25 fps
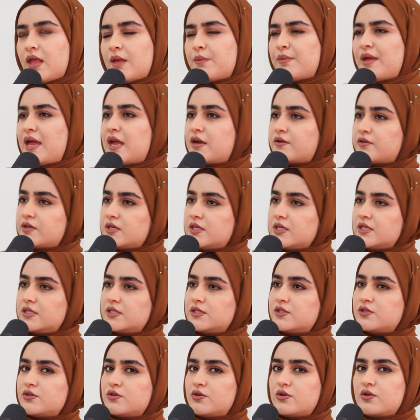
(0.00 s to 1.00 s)

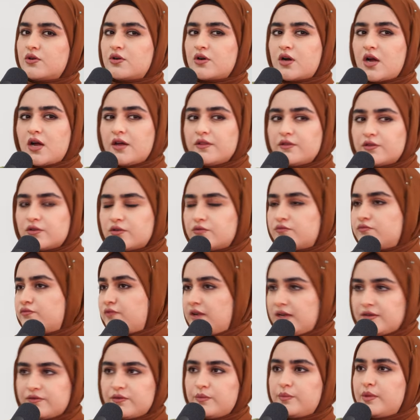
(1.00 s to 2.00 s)
parents or other
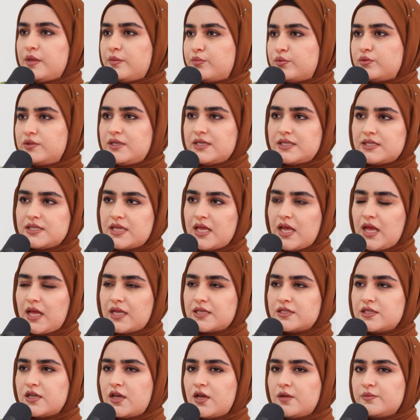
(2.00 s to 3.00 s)
relevant people listening
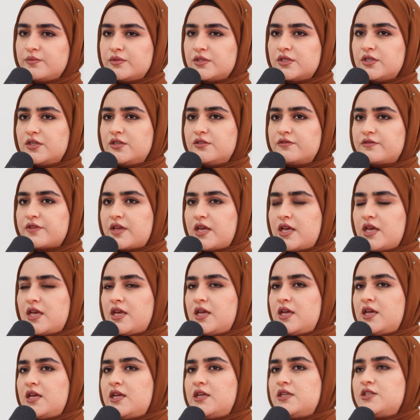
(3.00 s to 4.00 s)
in terms of
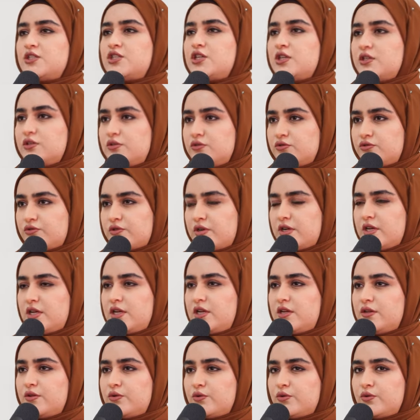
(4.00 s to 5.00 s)

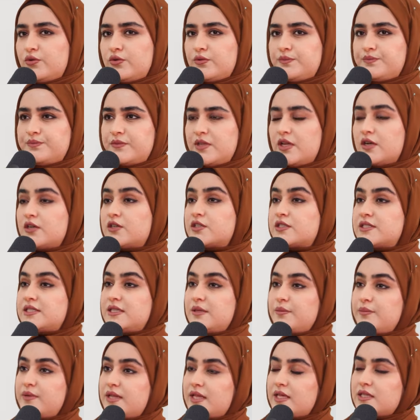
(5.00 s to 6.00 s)
children or younger
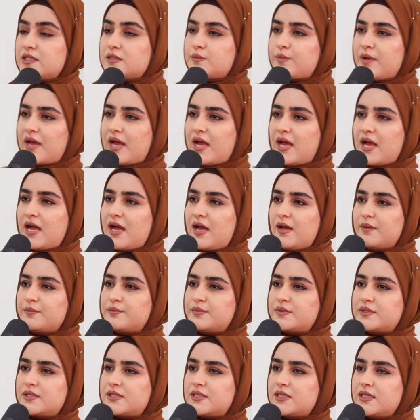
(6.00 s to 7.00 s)
siblings
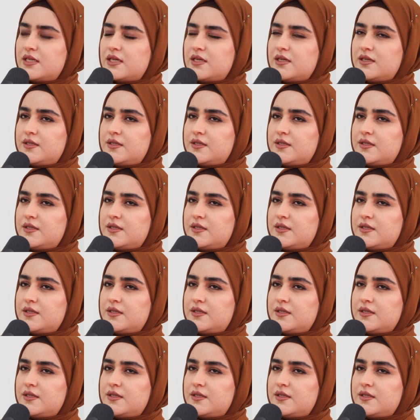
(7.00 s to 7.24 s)
perhaps,